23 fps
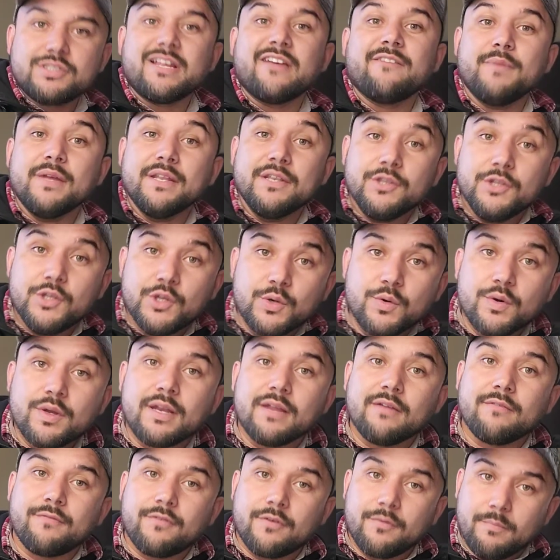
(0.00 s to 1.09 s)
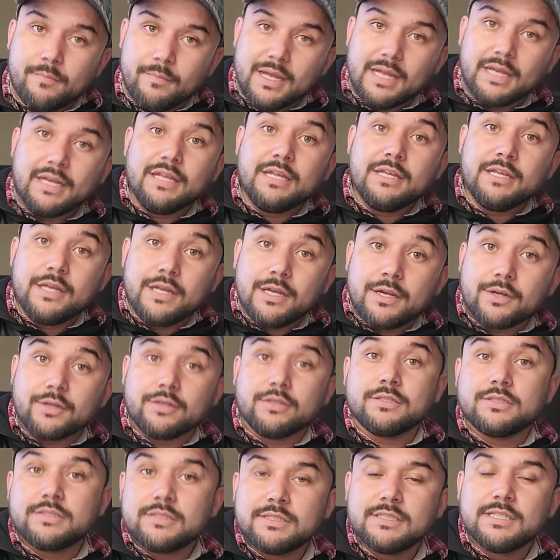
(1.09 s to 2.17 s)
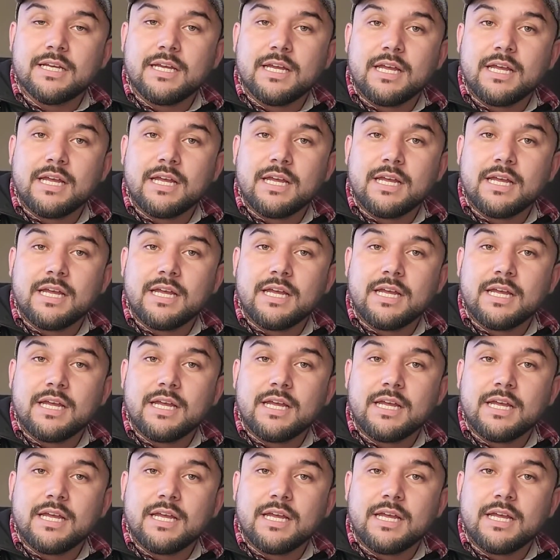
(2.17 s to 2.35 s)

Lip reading: that have been doing it for many years.